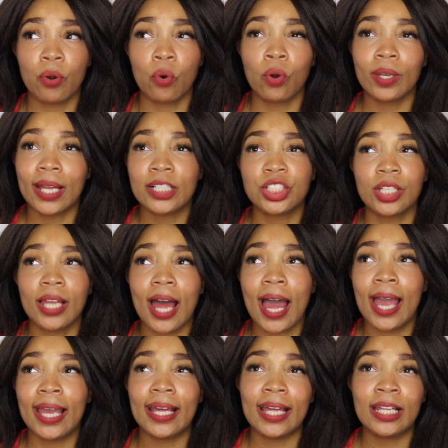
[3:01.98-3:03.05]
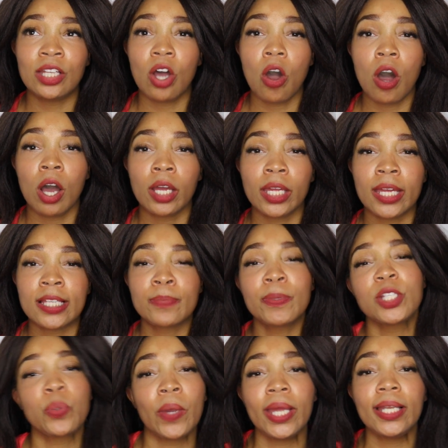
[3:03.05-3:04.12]
or like July into August.
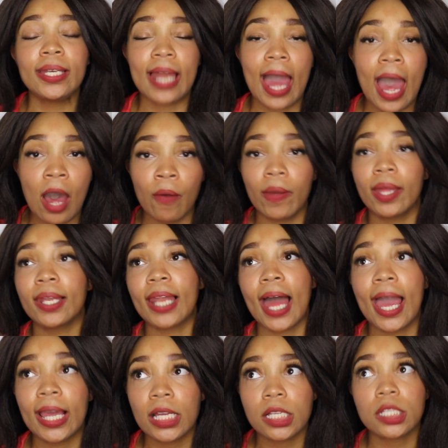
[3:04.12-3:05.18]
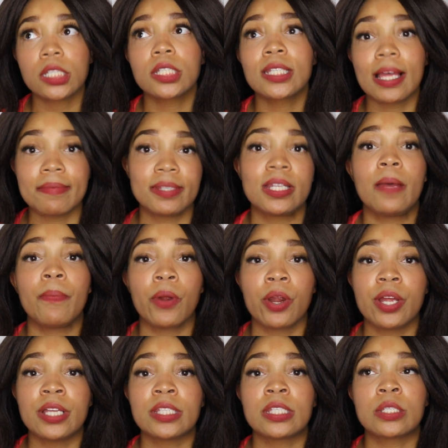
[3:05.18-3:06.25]
Between now and like September
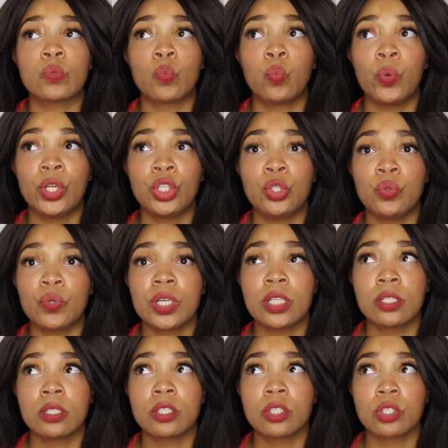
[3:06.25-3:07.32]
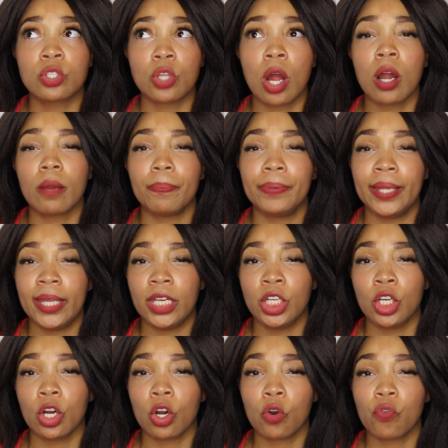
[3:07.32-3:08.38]
is when you can start
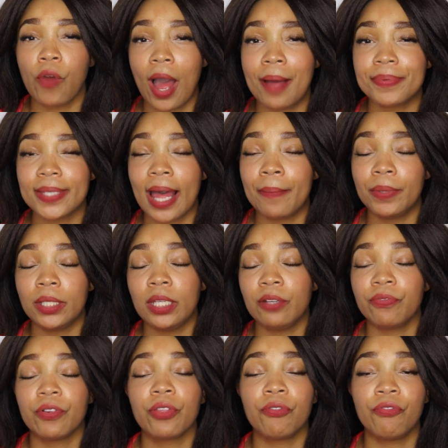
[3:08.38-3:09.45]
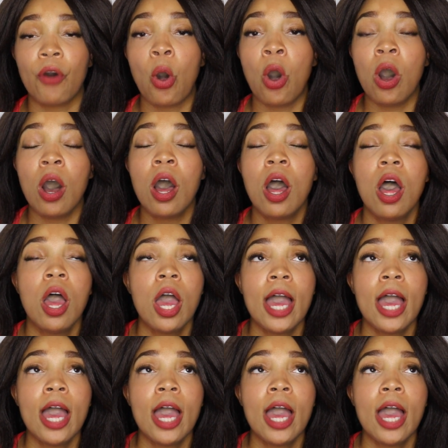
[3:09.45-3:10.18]
planting your crops, I believe, for the fall.